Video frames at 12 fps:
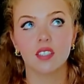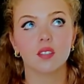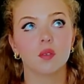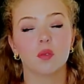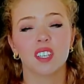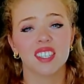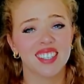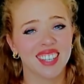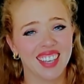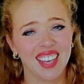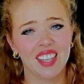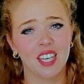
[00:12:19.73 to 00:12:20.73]
Once
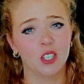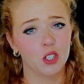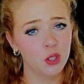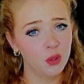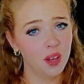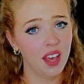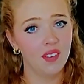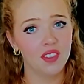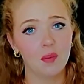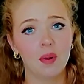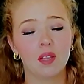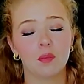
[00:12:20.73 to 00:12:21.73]
again, I do have
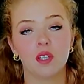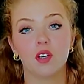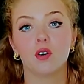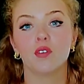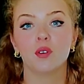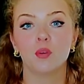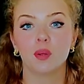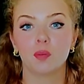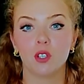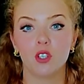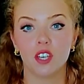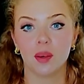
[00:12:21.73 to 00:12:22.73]
them. Let me know if you want me
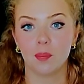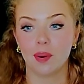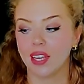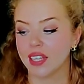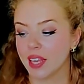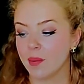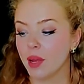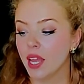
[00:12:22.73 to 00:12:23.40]
to compare them.